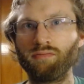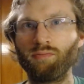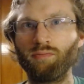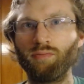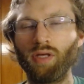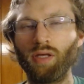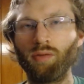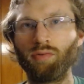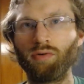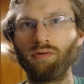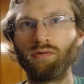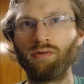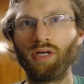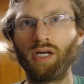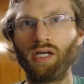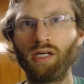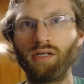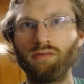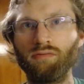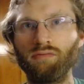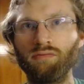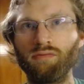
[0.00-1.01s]
people
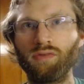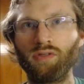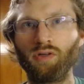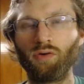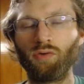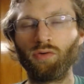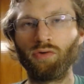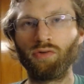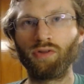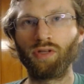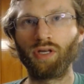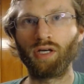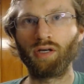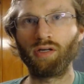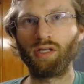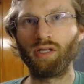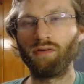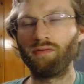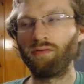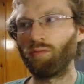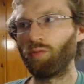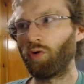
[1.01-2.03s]
hate the whole thing
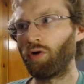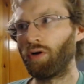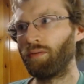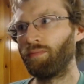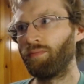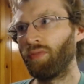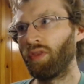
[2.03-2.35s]
even more.